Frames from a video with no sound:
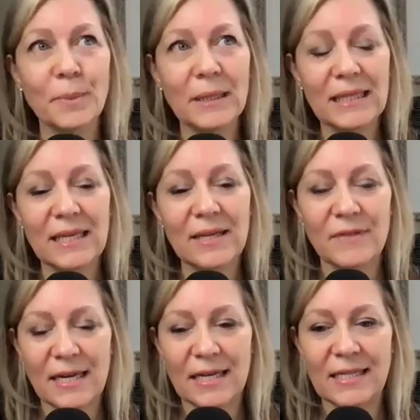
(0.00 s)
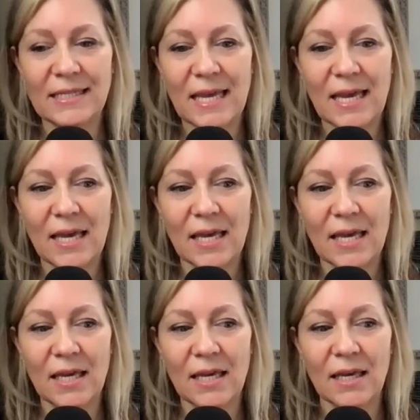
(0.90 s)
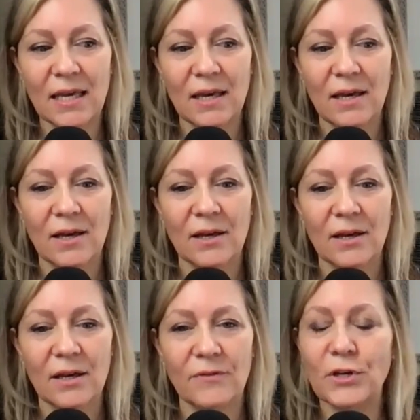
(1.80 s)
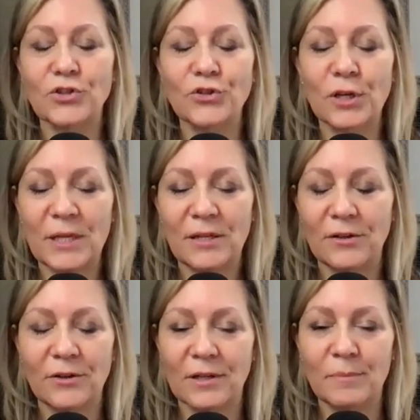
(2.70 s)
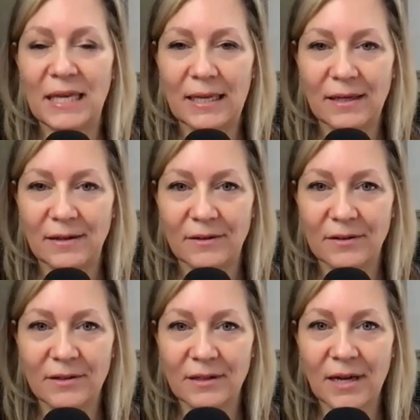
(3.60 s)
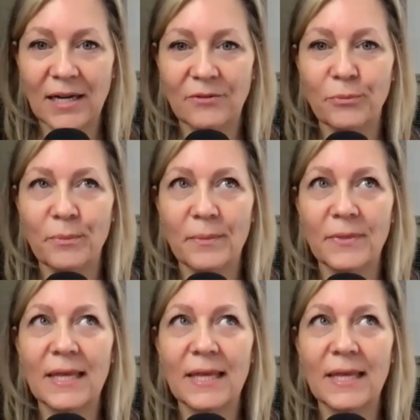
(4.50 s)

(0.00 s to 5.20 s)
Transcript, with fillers: believe that it's a if you can dream it, you can be it kind of yes.